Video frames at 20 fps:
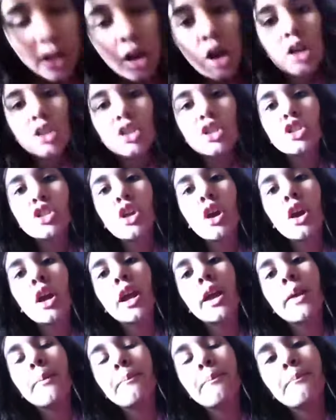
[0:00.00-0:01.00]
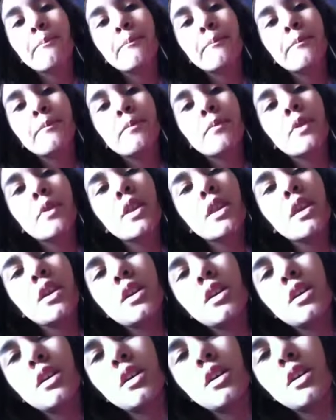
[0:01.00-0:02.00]
gosh, sorry.
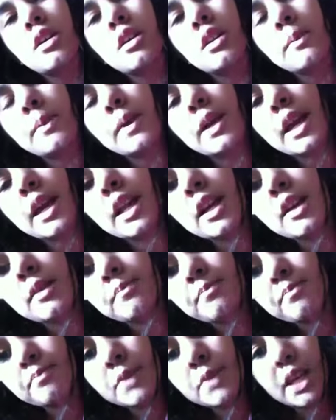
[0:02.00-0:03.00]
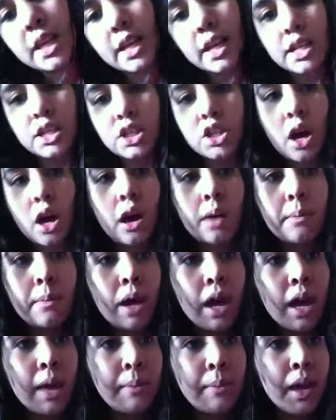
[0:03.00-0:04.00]
Oh, let me get it. Because on
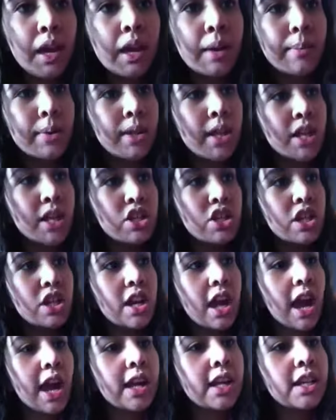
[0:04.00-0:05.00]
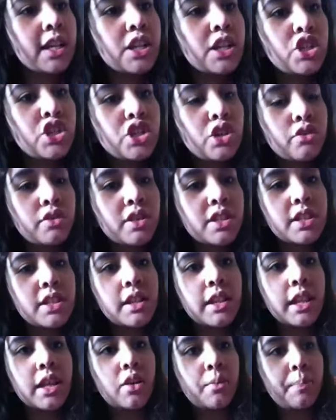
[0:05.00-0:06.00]
my makeup collection, I didn't show this
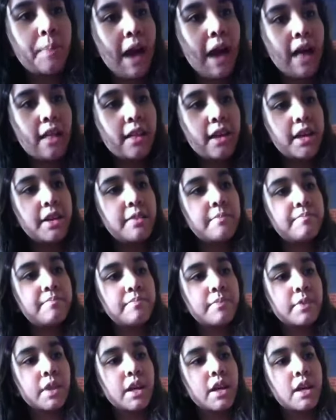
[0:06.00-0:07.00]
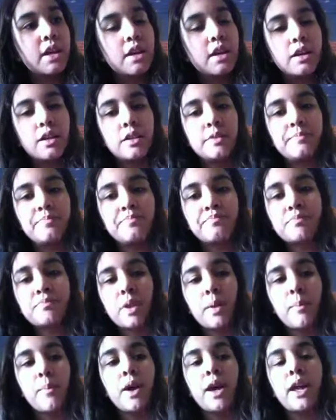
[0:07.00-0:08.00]
little palette.
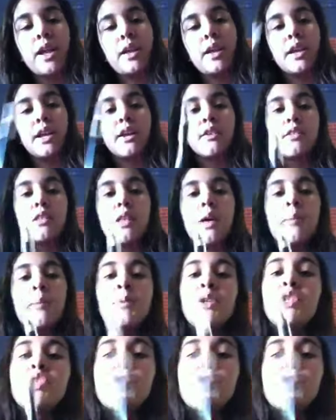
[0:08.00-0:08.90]
But here, let me